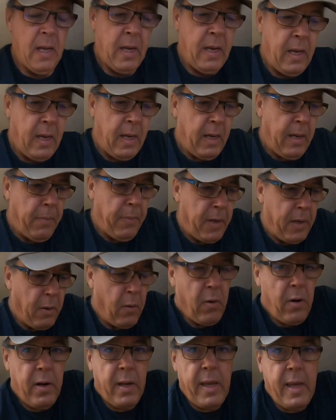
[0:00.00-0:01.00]
But in
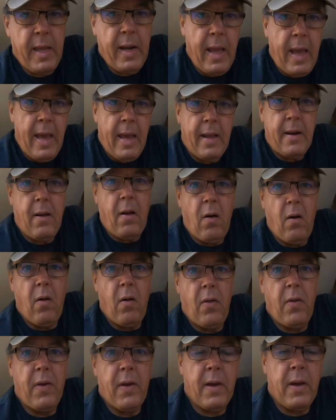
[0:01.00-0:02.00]
order to get at
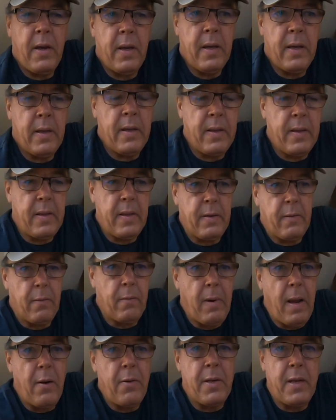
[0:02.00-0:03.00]
all the
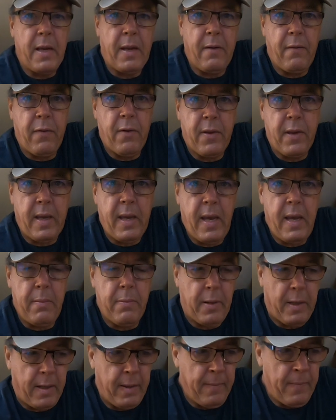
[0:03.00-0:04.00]
routing for the
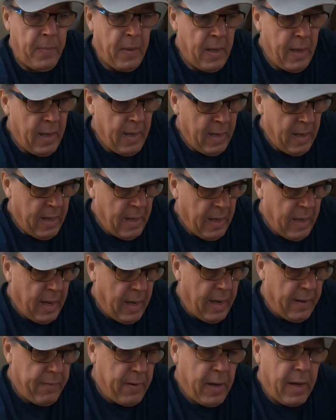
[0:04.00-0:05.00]
cabling,
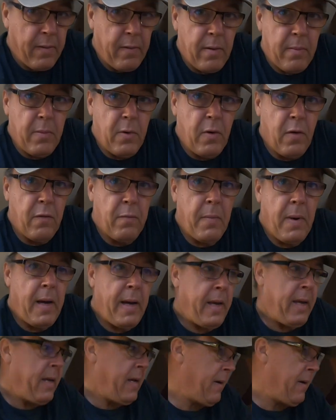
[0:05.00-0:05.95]
I've got to remove my